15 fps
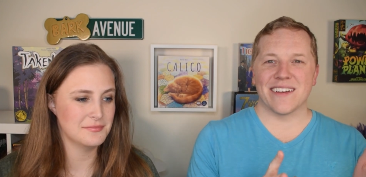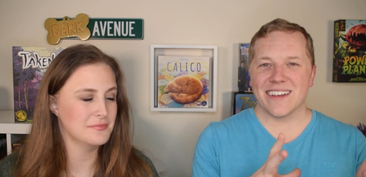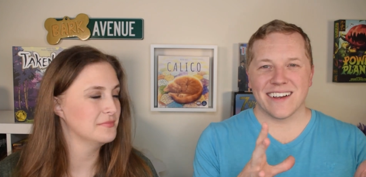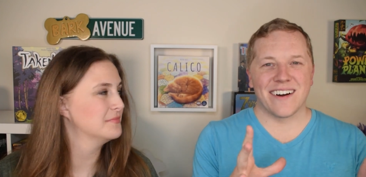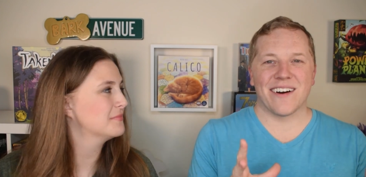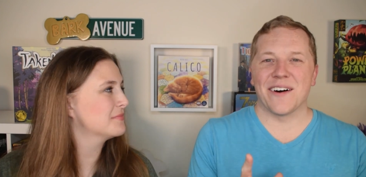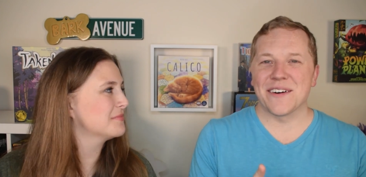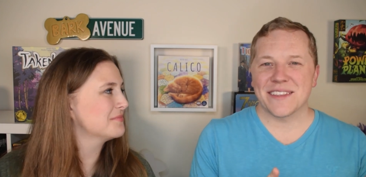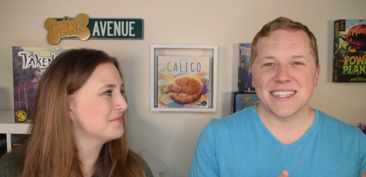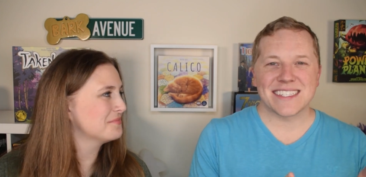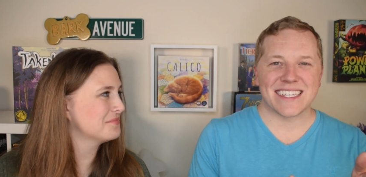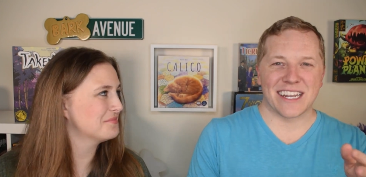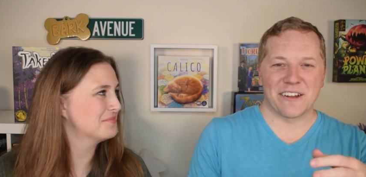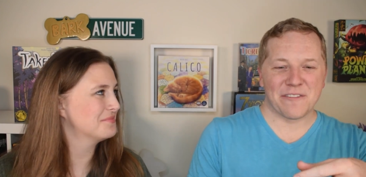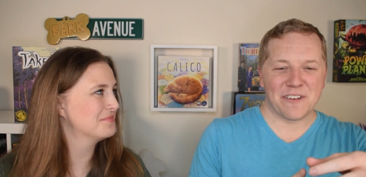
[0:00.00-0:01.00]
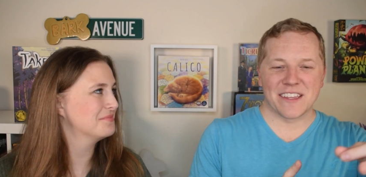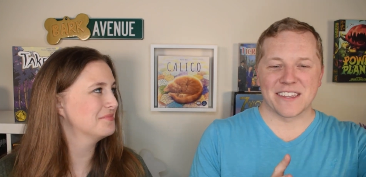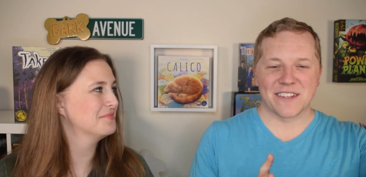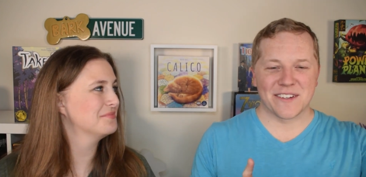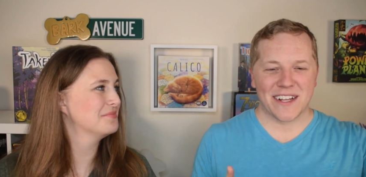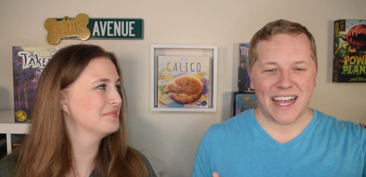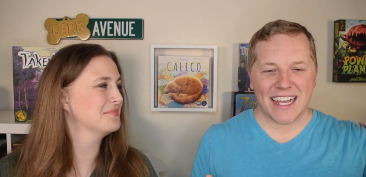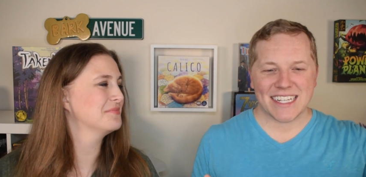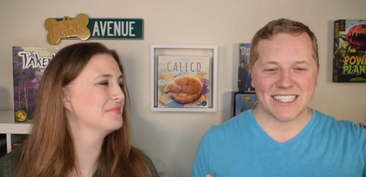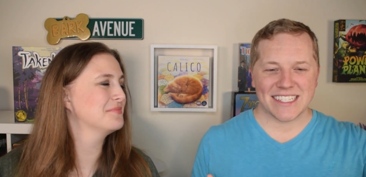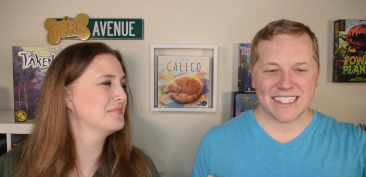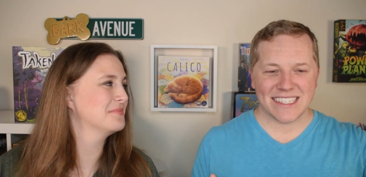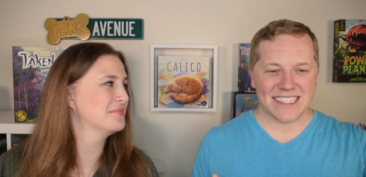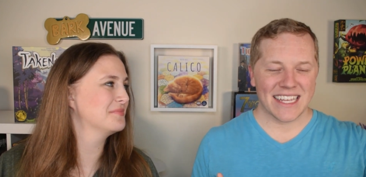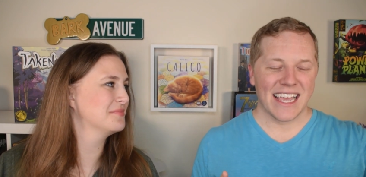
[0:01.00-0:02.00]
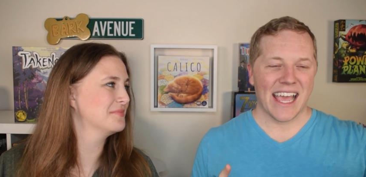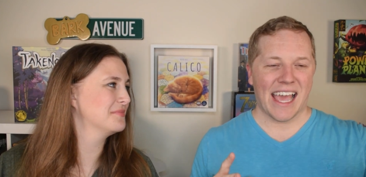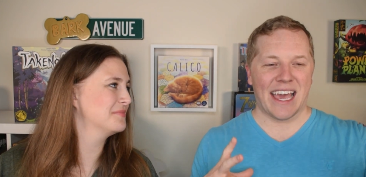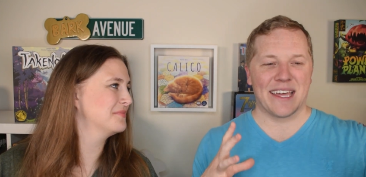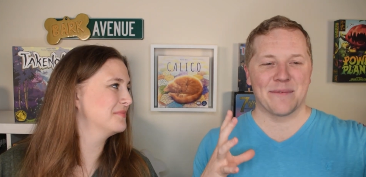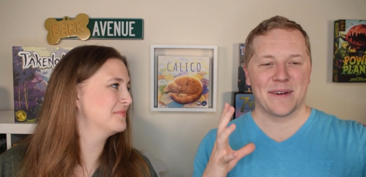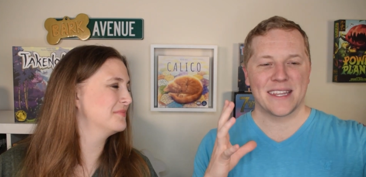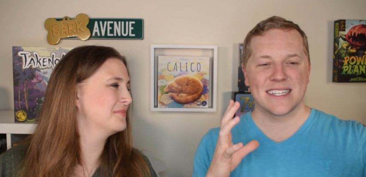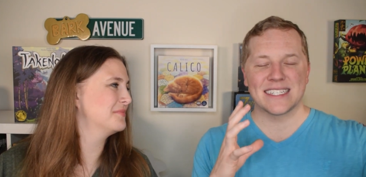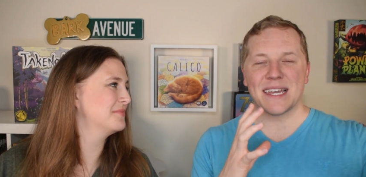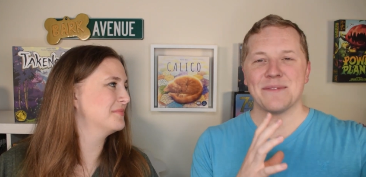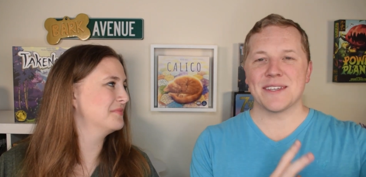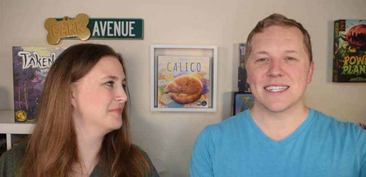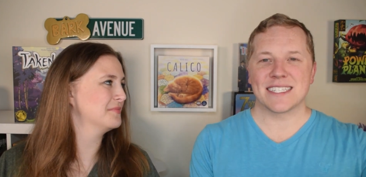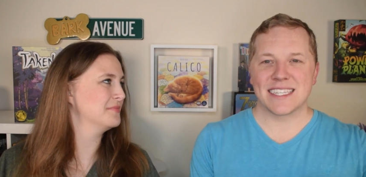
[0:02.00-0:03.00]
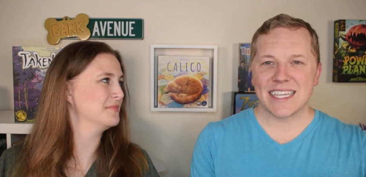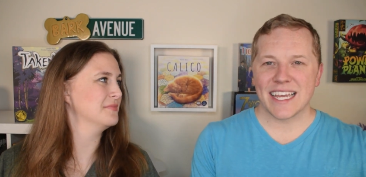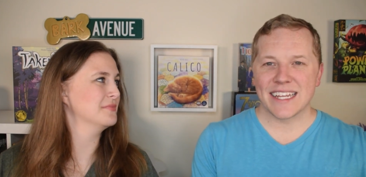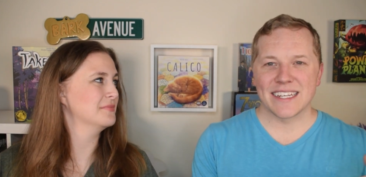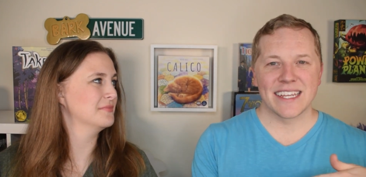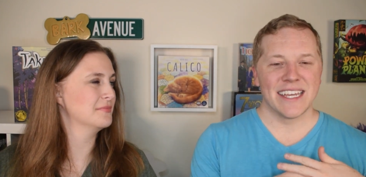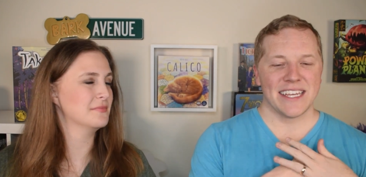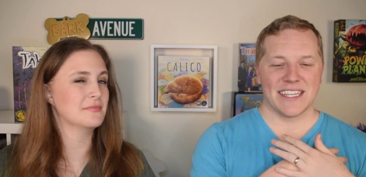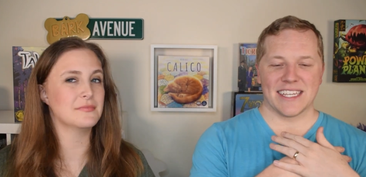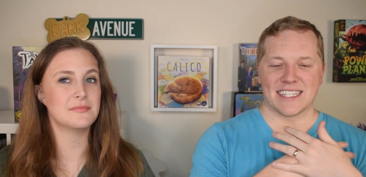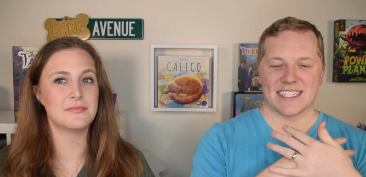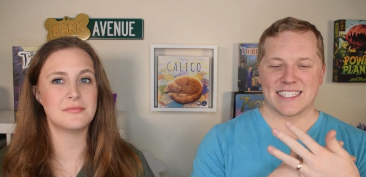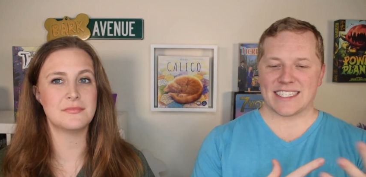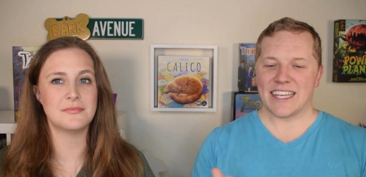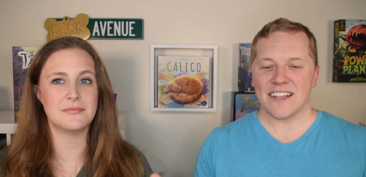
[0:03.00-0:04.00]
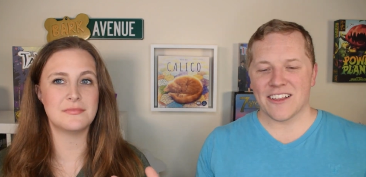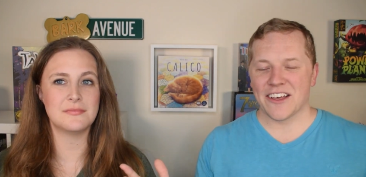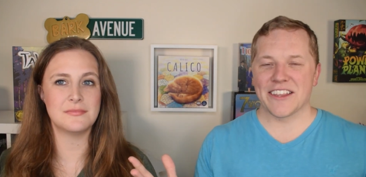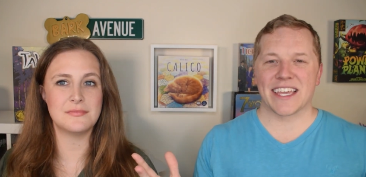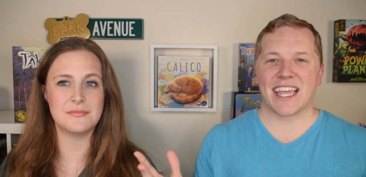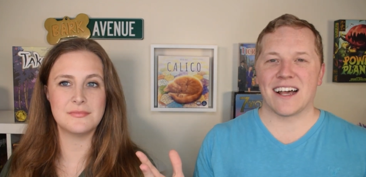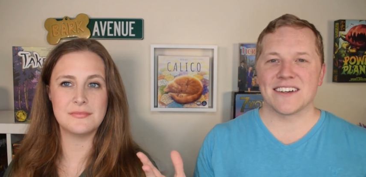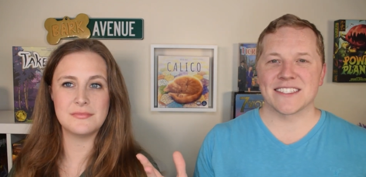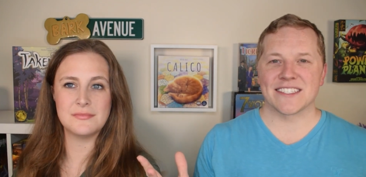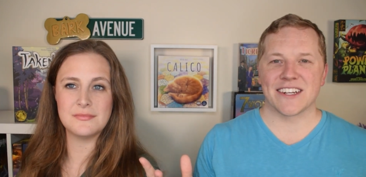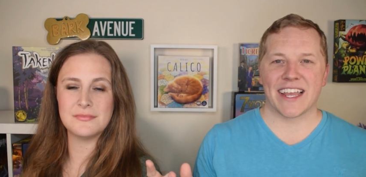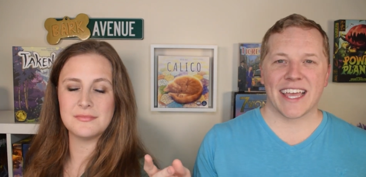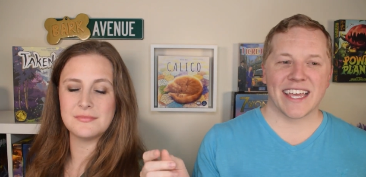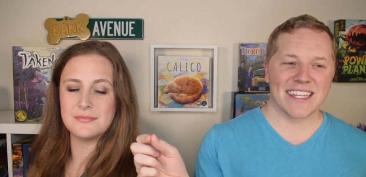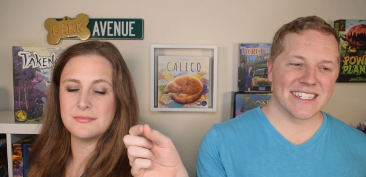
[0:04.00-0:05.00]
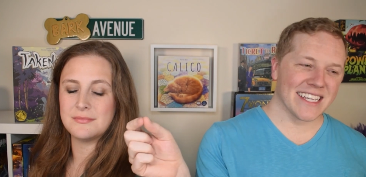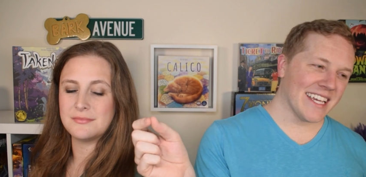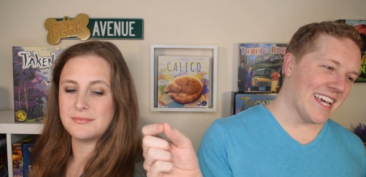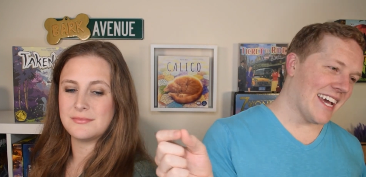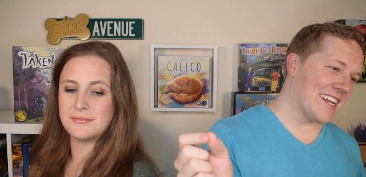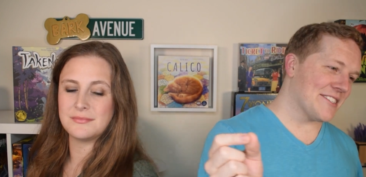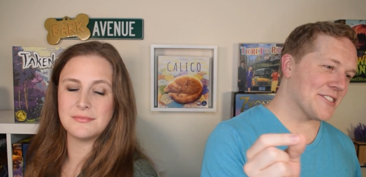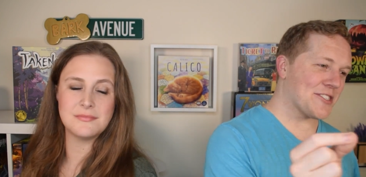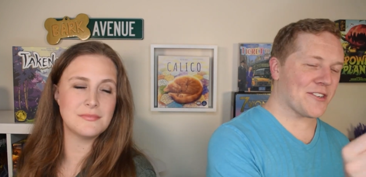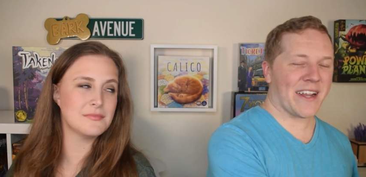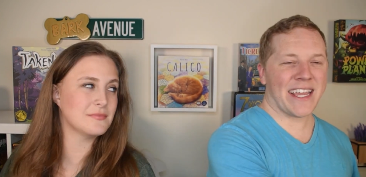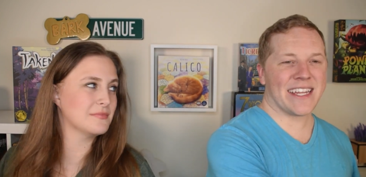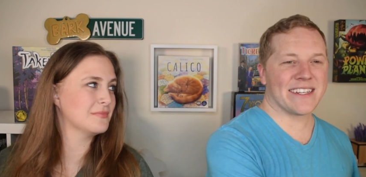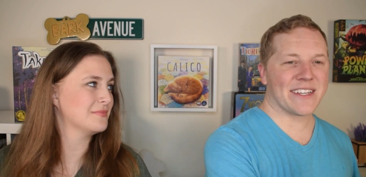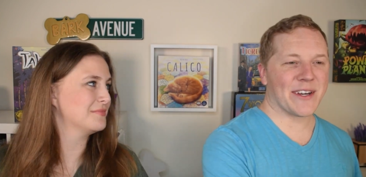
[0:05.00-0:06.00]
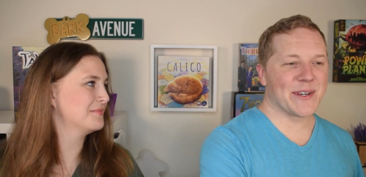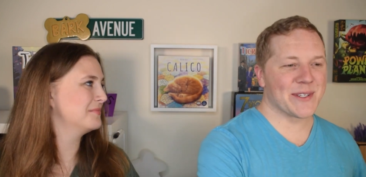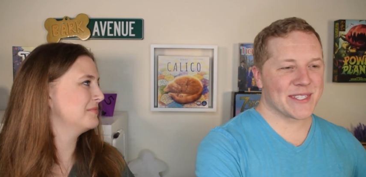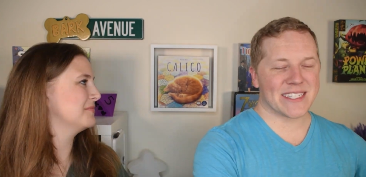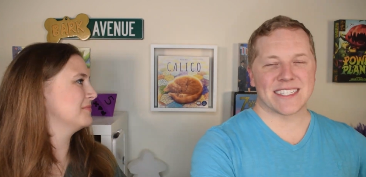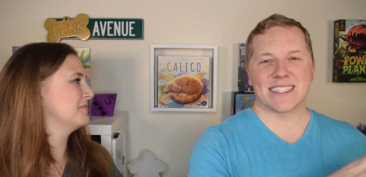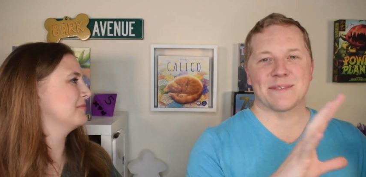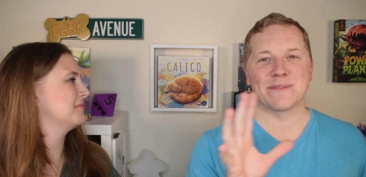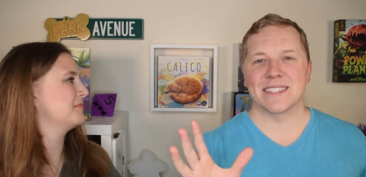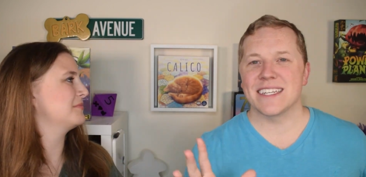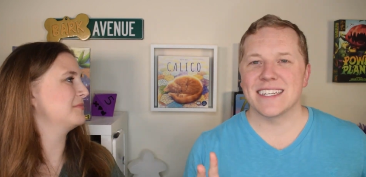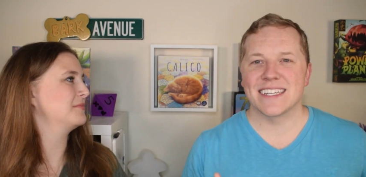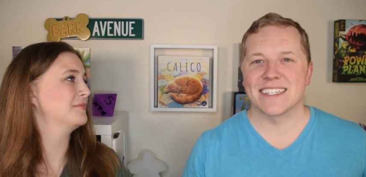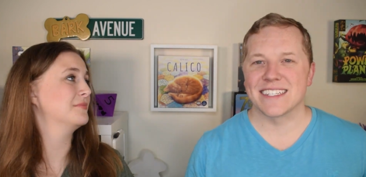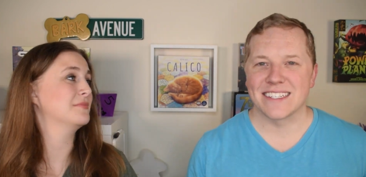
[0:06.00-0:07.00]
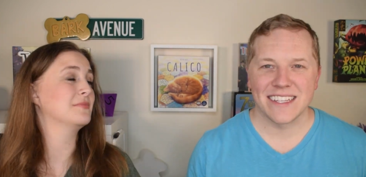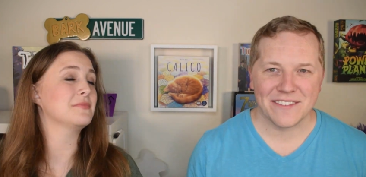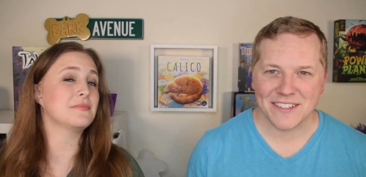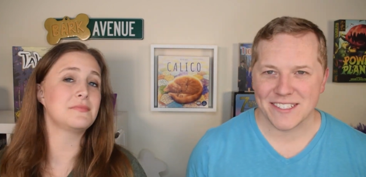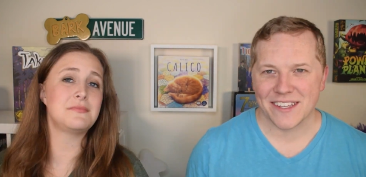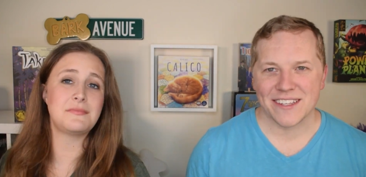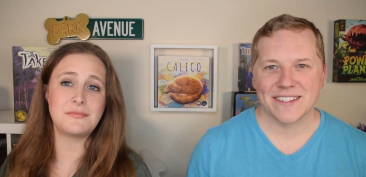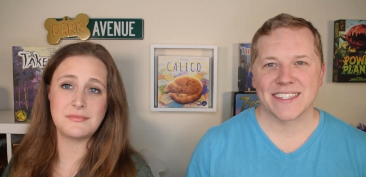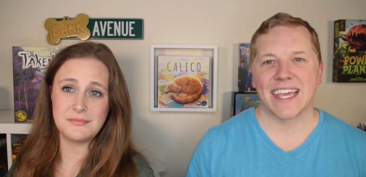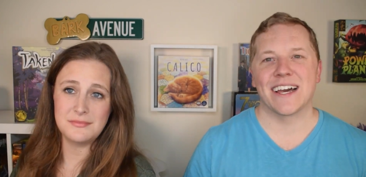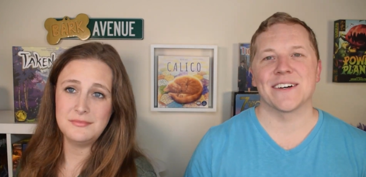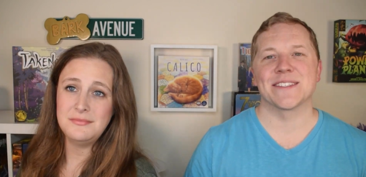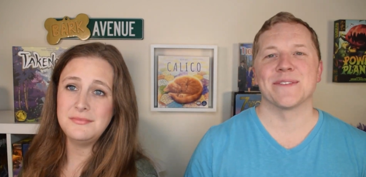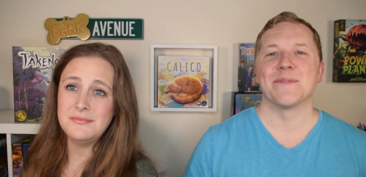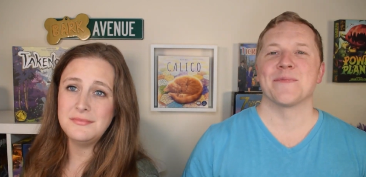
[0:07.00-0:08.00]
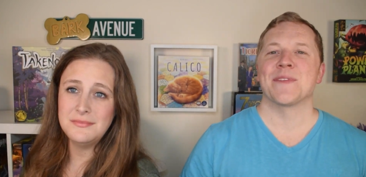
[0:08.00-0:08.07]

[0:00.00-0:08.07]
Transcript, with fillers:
Speaker 1: all these kind of fun little actions. And by the time you get to the end, you get to sell all the cows cows in your hand and your train goes to some city and delivers all those cows.